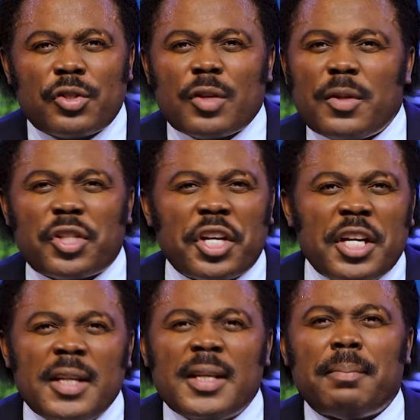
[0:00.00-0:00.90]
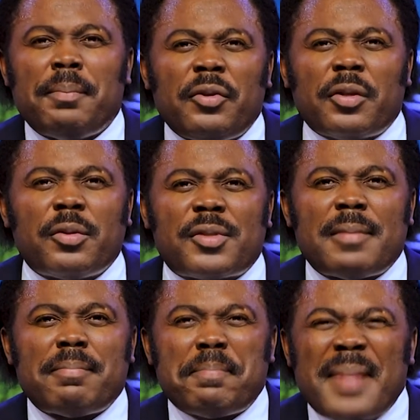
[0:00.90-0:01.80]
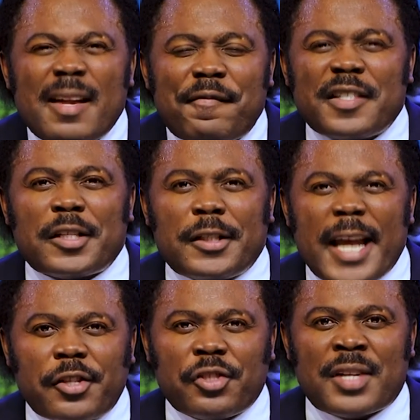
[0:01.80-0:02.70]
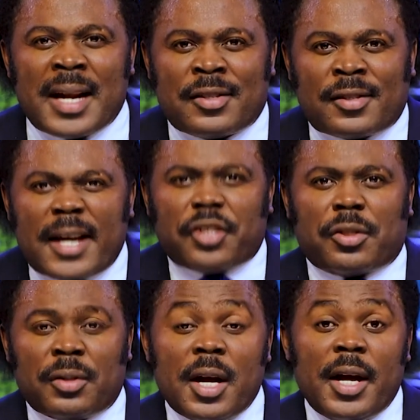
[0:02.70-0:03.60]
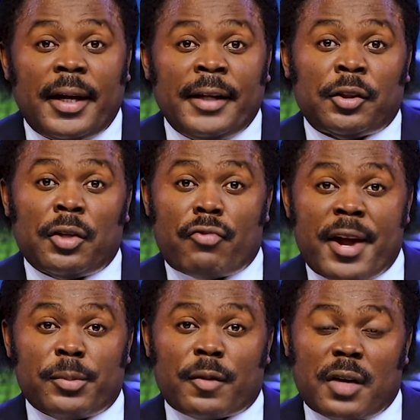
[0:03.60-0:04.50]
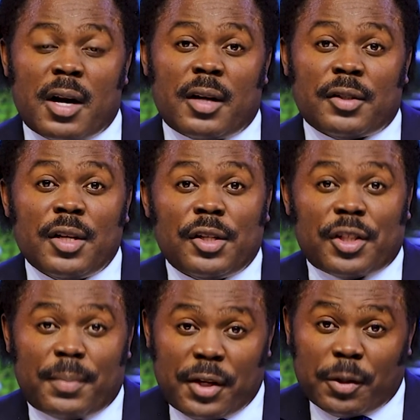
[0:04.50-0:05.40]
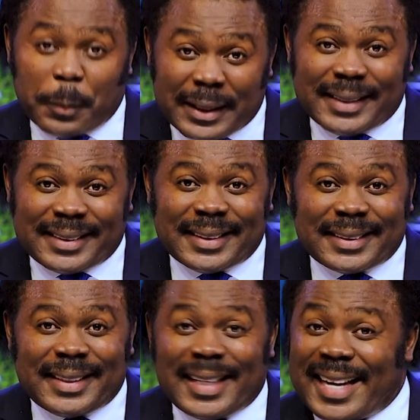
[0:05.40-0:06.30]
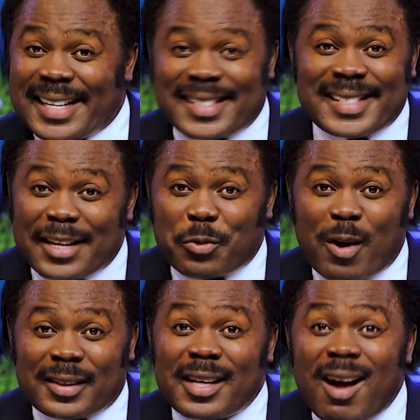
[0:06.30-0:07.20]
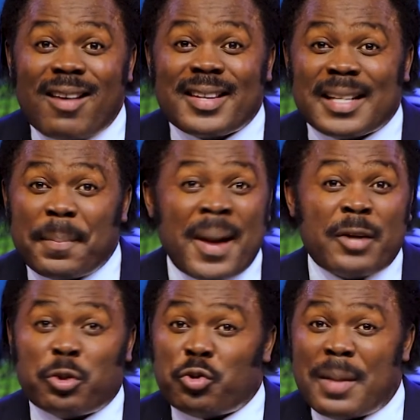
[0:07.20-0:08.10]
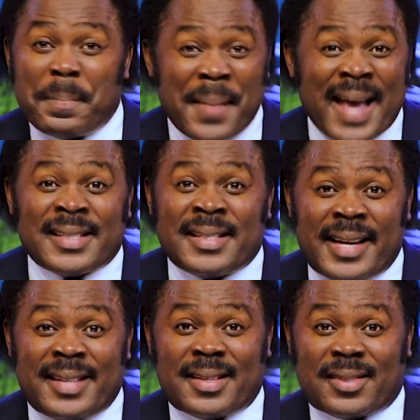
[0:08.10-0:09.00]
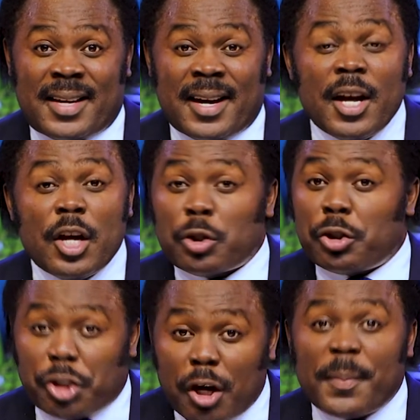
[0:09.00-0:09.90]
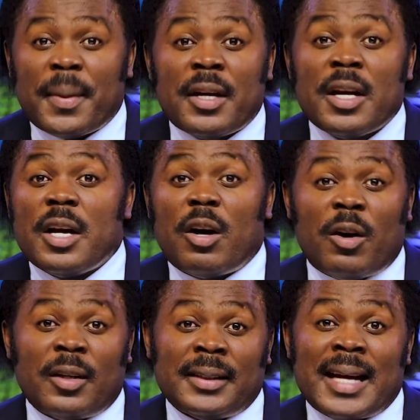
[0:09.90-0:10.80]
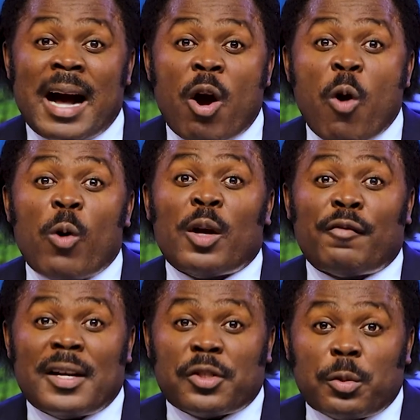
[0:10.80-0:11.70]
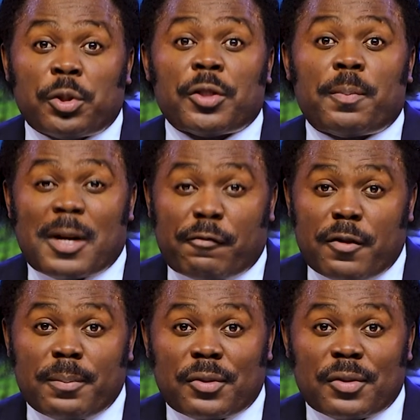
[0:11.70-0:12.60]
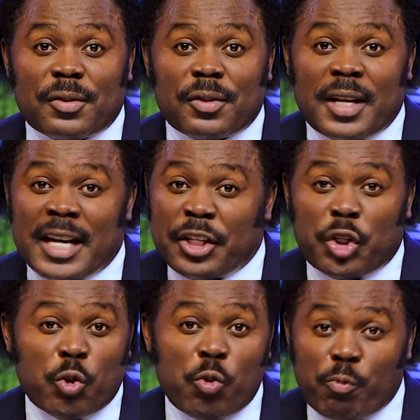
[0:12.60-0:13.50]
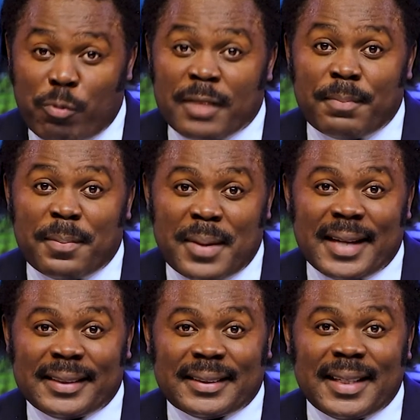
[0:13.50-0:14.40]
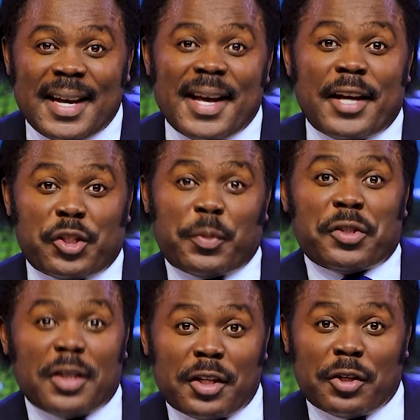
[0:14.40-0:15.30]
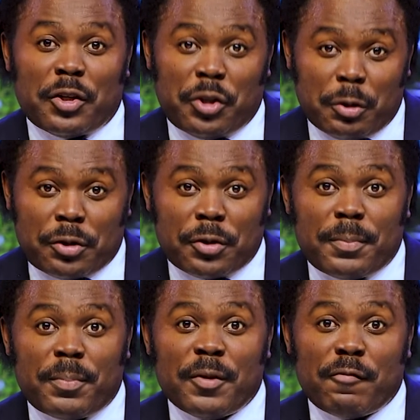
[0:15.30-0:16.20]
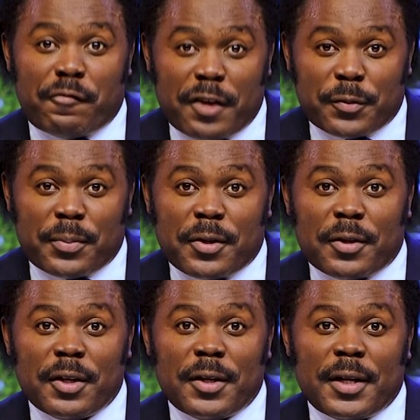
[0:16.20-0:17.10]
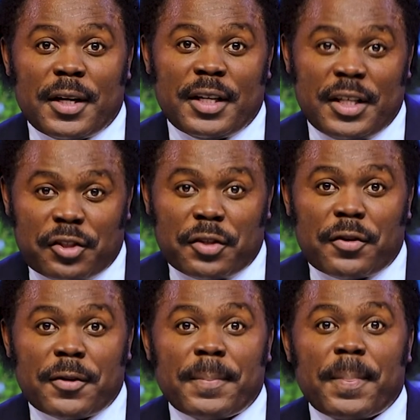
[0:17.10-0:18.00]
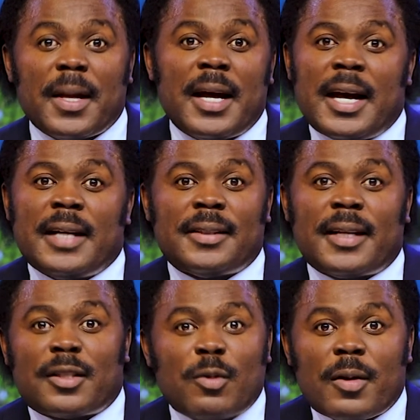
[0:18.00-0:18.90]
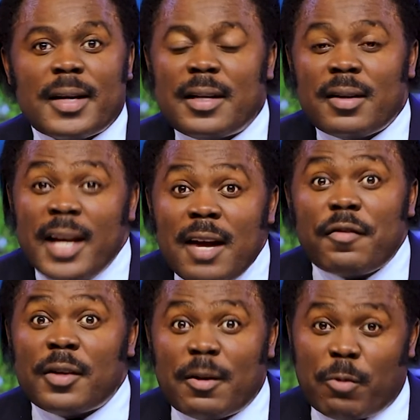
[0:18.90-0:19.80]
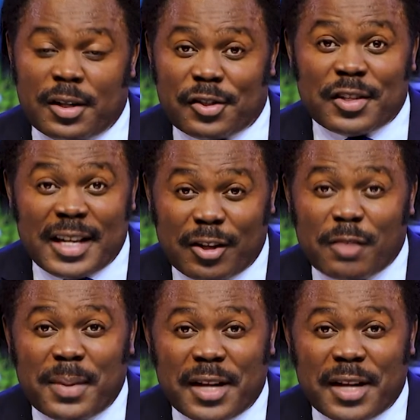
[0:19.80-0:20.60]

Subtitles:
so much healing and miracles and manifestations and ascension into the realms of God shall be your witness this year. Guess what? God is about to do amazing things this year. So join me on all of our social platforms and you will be blessed, especially YouTube, Facebook, Instagram and TikTok and every other ones. And God